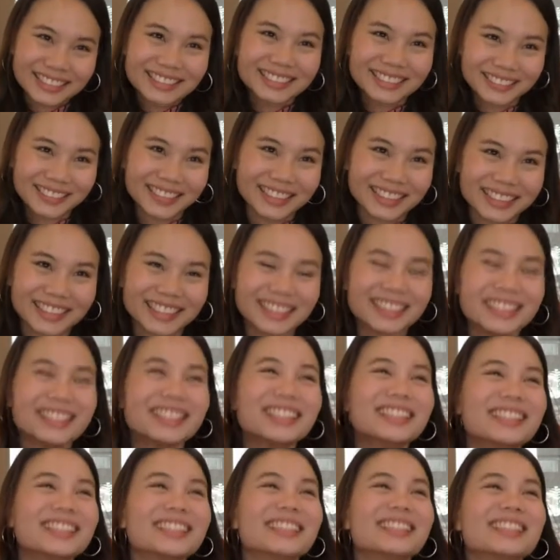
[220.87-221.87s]

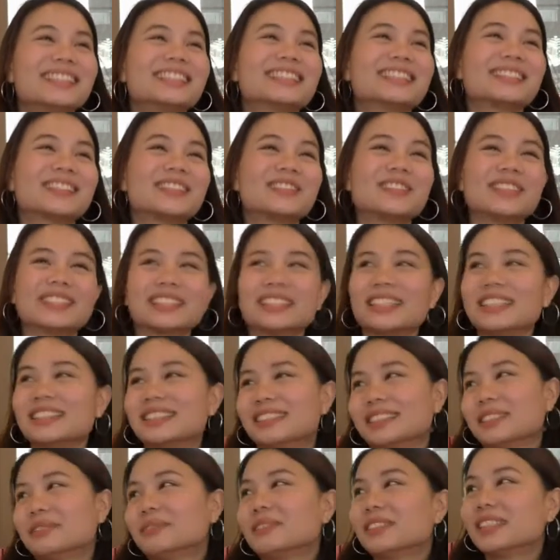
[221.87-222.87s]
Really. So but it's
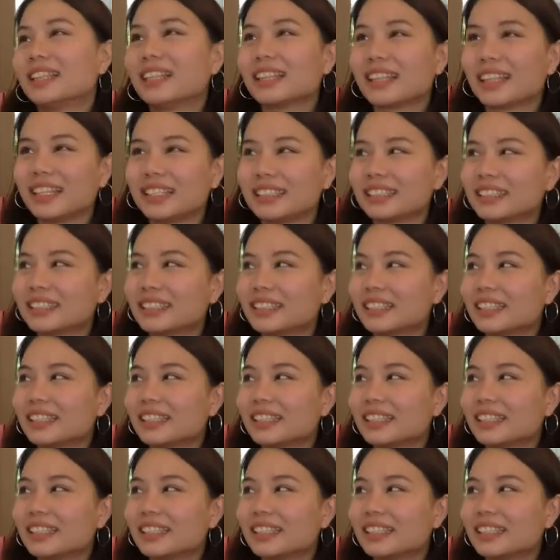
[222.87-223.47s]
something like,